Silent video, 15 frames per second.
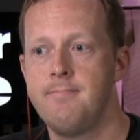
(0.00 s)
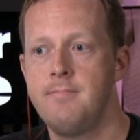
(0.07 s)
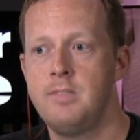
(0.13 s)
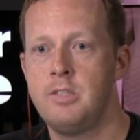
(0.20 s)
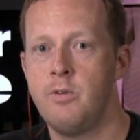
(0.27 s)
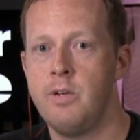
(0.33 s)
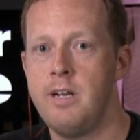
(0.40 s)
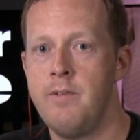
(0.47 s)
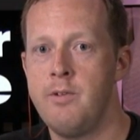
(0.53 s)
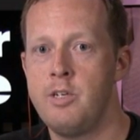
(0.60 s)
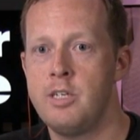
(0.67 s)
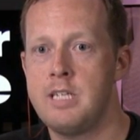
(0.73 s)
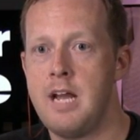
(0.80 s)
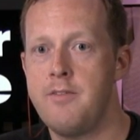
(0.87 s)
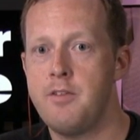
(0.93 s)
so it, it would
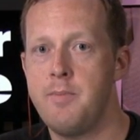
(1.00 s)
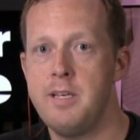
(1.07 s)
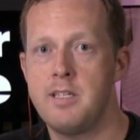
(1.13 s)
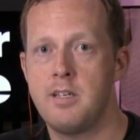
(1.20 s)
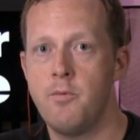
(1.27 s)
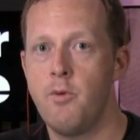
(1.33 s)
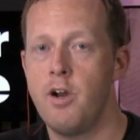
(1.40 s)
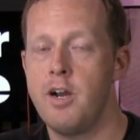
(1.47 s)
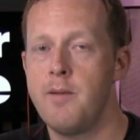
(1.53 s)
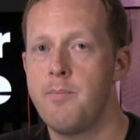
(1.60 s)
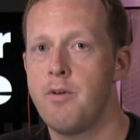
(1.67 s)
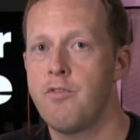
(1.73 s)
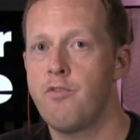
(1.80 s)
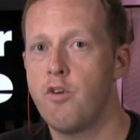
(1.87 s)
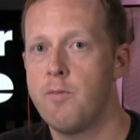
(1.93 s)
just have to be somewhere
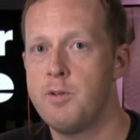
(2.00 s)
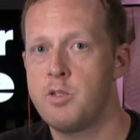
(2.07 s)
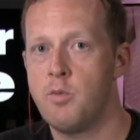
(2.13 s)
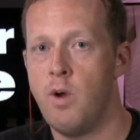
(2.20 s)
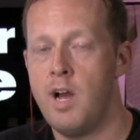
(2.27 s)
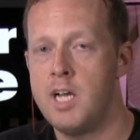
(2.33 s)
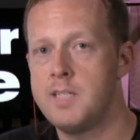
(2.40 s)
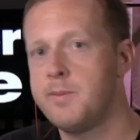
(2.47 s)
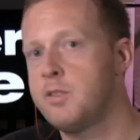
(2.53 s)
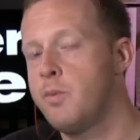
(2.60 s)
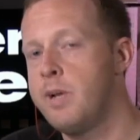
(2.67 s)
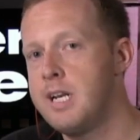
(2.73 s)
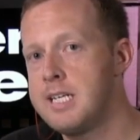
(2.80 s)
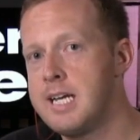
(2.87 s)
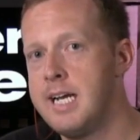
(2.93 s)
performance-wise
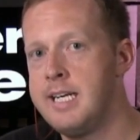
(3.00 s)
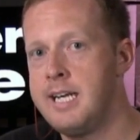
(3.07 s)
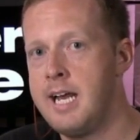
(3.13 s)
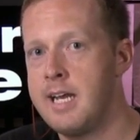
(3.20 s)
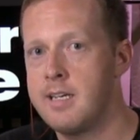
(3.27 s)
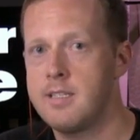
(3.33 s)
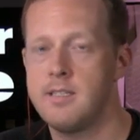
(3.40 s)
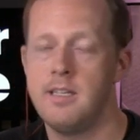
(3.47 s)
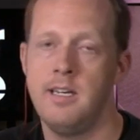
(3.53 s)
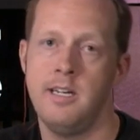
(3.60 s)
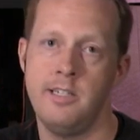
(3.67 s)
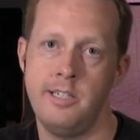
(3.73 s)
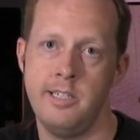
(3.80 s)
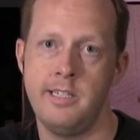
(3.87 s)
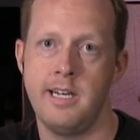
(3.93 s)
between a Titan X and
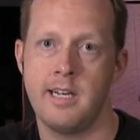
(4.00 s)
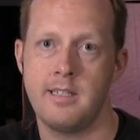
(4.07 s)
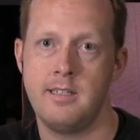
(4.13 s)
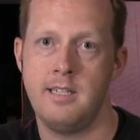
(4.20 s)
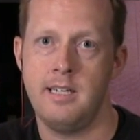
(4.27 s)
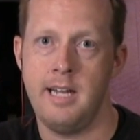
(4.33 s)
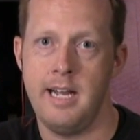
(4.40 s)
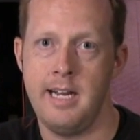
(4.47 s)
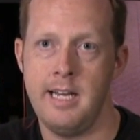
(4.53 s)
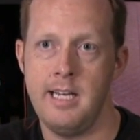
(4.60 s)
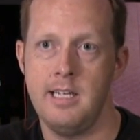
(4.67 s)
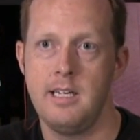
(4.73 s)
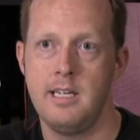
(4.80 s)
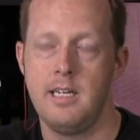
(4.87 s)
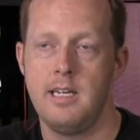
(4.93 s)
a G T X ten
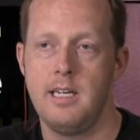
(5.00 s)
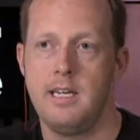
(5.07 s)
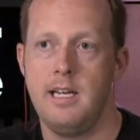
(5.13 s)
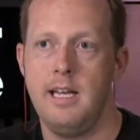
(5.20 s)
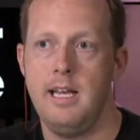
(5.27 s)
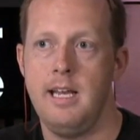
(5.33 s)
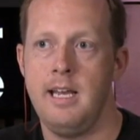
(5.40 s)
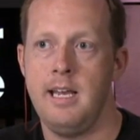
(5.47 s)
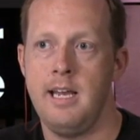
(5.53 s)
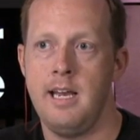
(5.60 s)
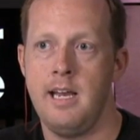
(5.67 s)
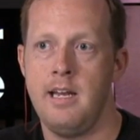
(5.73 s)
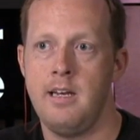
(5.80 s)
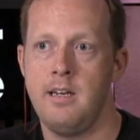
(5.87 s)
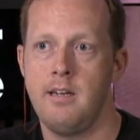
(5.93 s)
eighty.
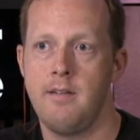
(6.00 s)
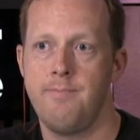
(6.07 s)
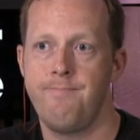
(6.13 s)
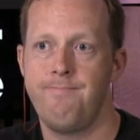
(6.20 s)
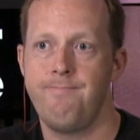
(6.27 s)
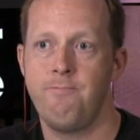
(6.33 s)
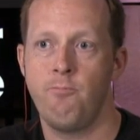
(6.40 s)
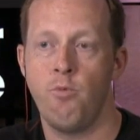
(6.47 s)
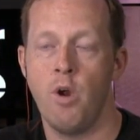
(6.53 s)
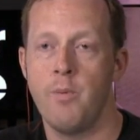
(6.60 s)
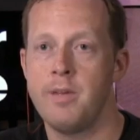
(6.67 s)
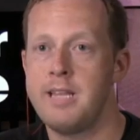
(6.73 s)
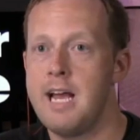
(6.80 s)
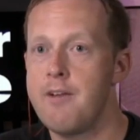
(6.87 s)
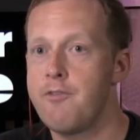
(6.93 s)
And where
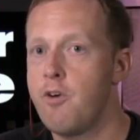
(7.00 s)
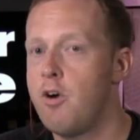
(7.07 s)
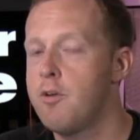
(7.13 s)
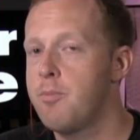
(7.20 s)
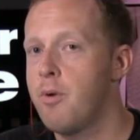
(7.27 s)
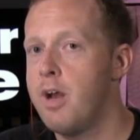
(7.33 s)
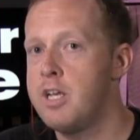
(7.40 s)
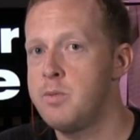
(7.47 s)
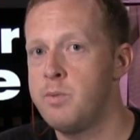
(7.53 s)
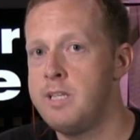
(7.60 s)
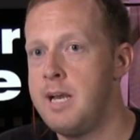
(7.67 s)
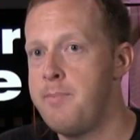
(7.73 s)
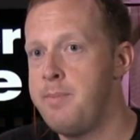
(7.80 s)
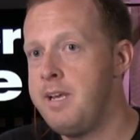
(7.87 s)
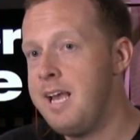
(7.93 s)
would that fall in price?
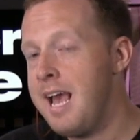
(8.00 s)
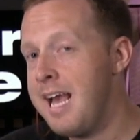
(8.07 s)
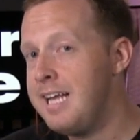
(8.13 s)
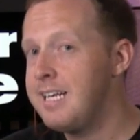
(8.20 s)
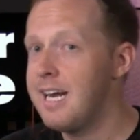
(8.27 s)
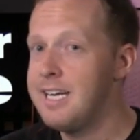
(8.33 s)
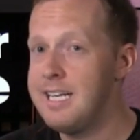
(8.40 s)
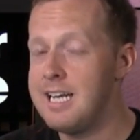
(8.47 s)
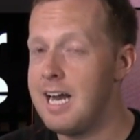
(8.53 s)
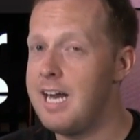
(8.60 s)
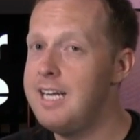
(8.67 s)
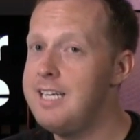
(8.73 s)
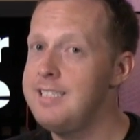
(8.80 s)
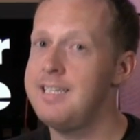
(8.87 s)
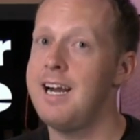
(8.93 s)
Would that be eight
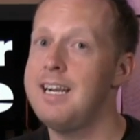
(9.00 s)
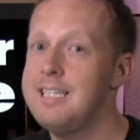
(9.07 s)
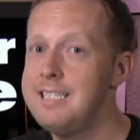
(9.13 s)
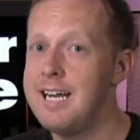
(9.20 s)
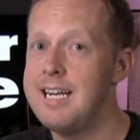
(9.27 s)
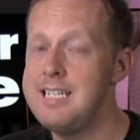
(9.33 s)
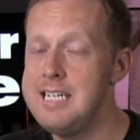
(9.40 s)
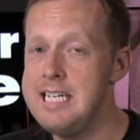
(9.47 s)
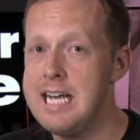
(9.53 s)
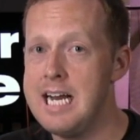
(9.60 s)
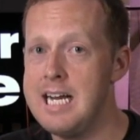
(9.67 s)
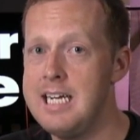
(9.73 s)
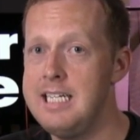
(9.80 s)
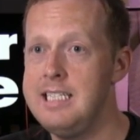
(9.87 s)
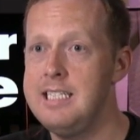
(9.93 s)
ninety-nine, nine
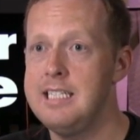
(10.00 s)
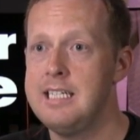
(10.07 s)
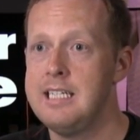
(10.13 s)
ninety-nine?